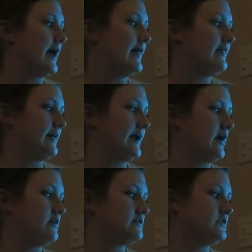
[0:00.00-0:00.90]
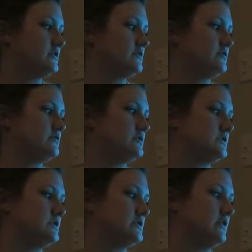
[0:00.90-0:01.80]
and then I also
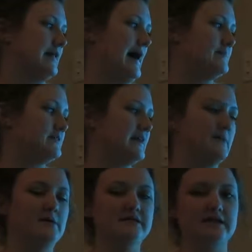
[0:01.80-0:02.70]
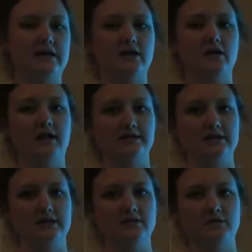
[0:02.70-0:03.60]
used lab assignments and
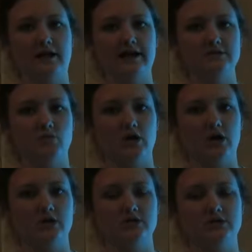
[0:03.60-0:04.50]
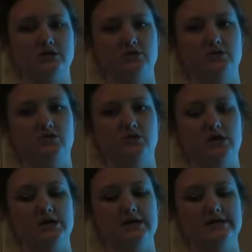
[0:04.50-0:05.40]
collected classwork to
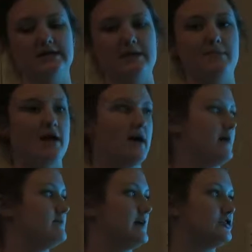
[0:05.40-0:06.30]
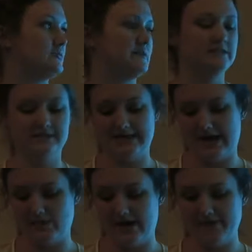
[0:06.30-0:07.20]
get my measurements
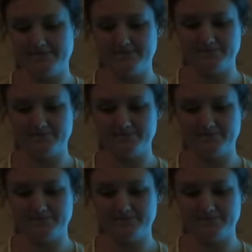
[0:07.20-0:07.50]
that way.